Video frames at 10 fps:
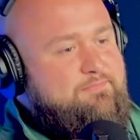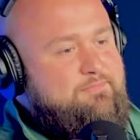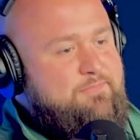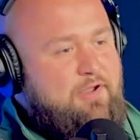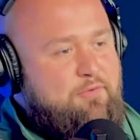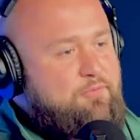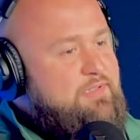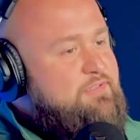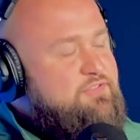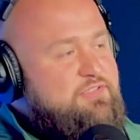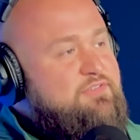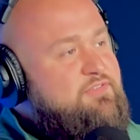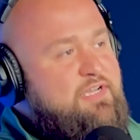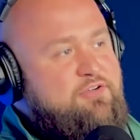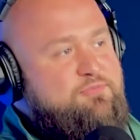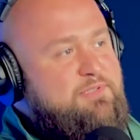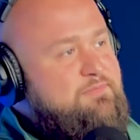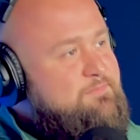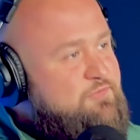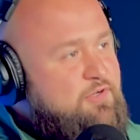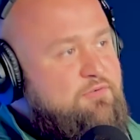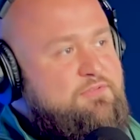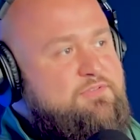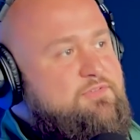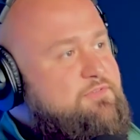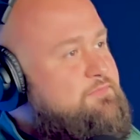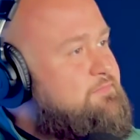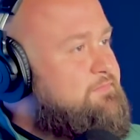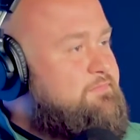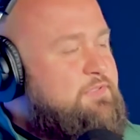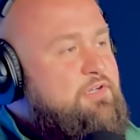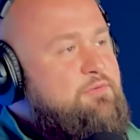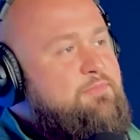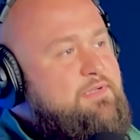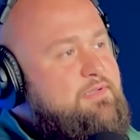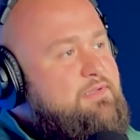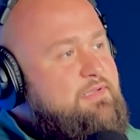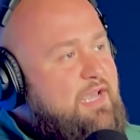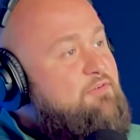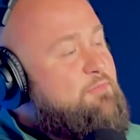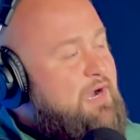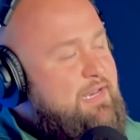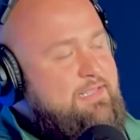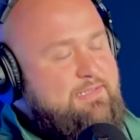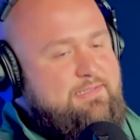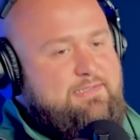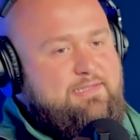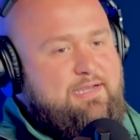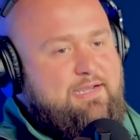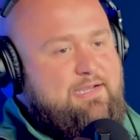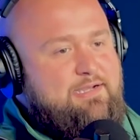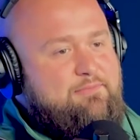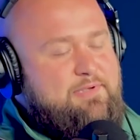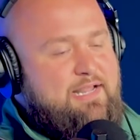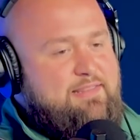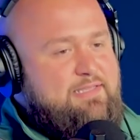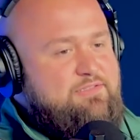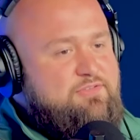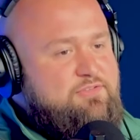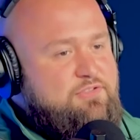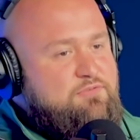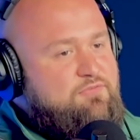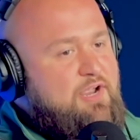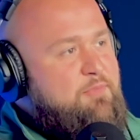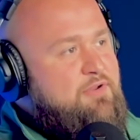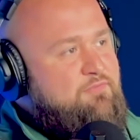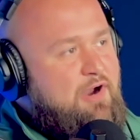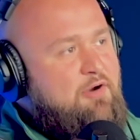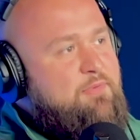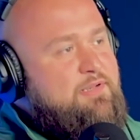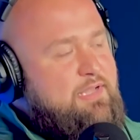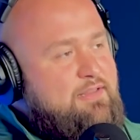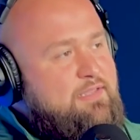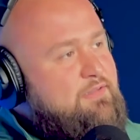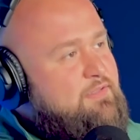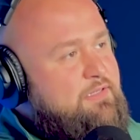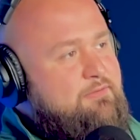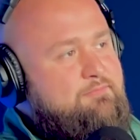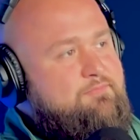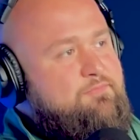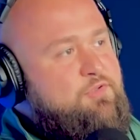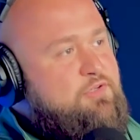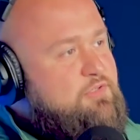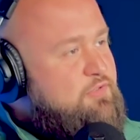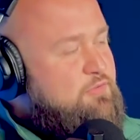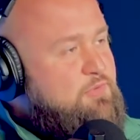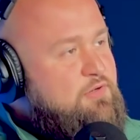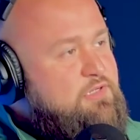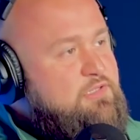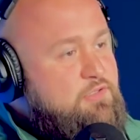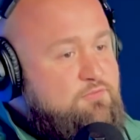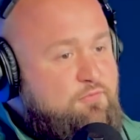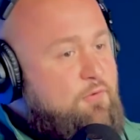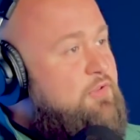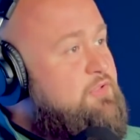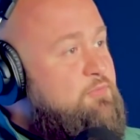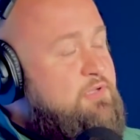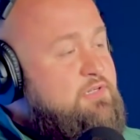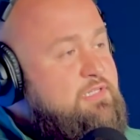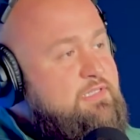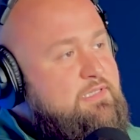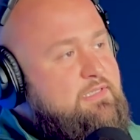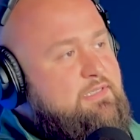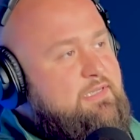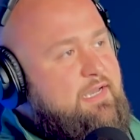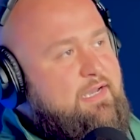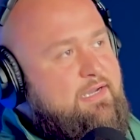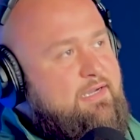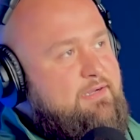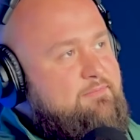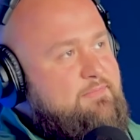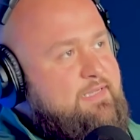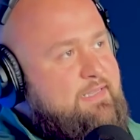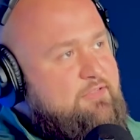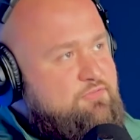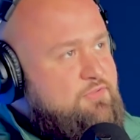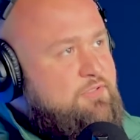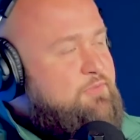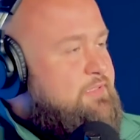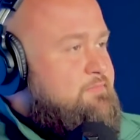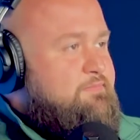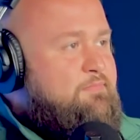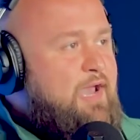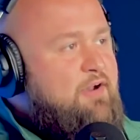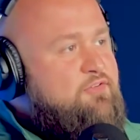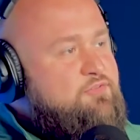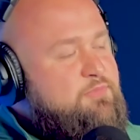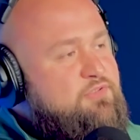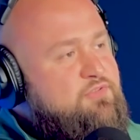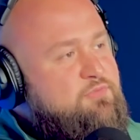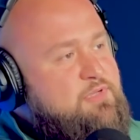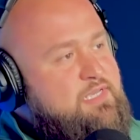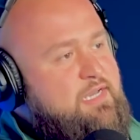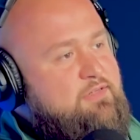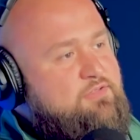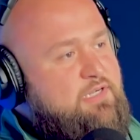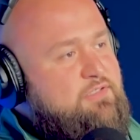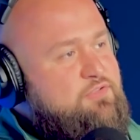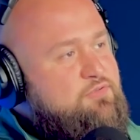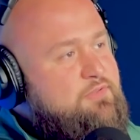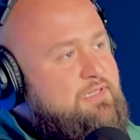not only just in sales but service, everybody. And I think it's just a good family environment. I think they're good to the community, good for the community, and that's really what matters the most to me. I try to,